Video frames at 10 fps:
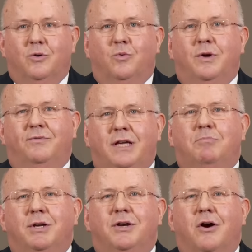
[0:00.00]
We've
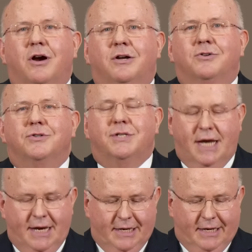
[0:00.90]
deepened our
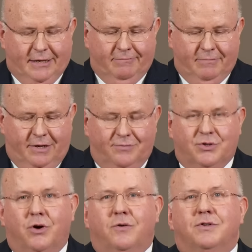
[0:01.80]
understanding of
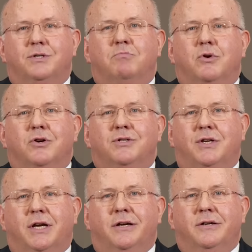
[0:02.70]
Jehovah's
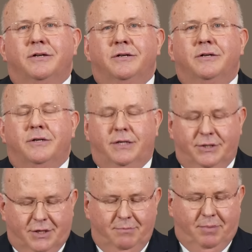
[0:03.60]
mercy,
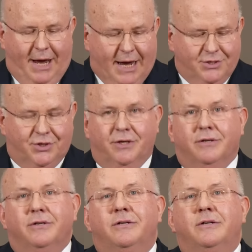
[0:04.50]
his
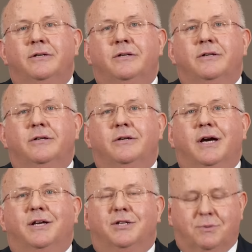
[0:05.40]
compassion,
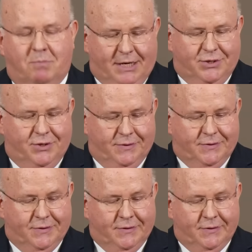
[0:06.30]
and his
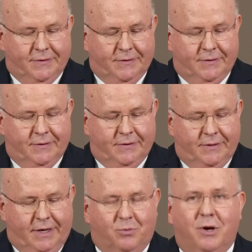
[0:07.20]
patience.
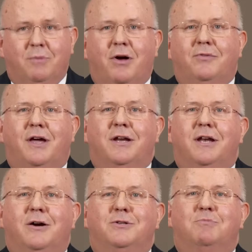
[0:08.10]
And what about that
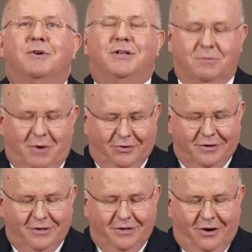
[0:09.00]
announcement
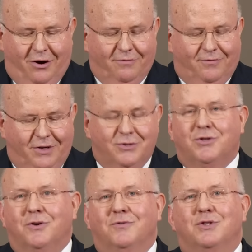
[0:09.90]
about our field
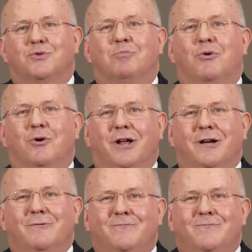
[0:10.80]
service reporting?